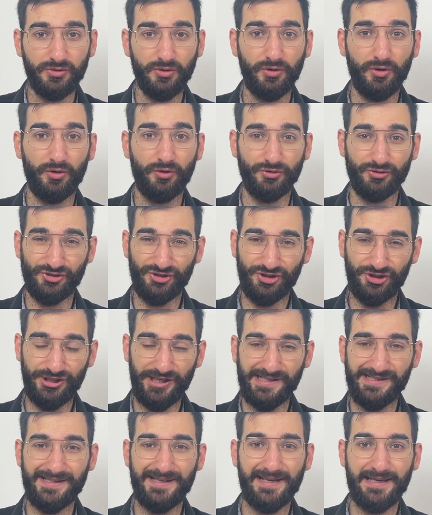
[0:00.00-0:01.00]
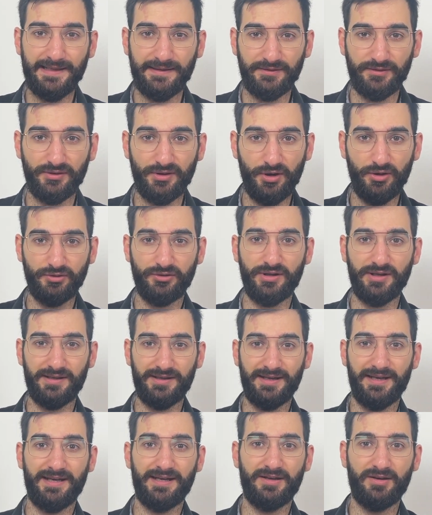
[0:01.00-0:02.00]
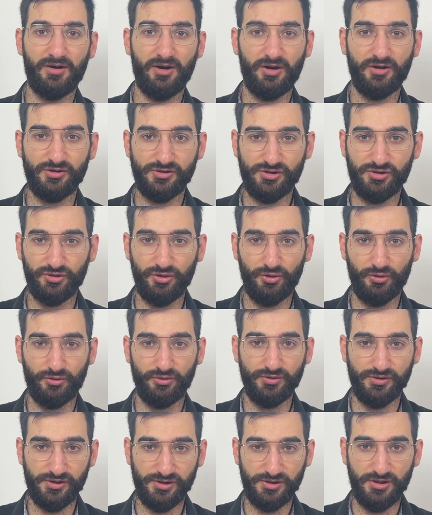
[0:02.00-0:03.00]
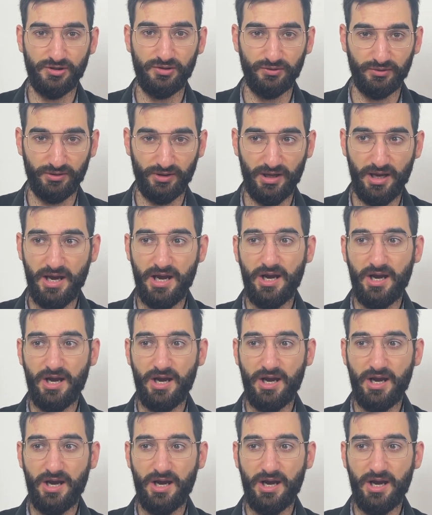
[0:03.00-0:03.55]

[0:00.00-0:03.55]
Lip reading: or just hit 30k cars total sold,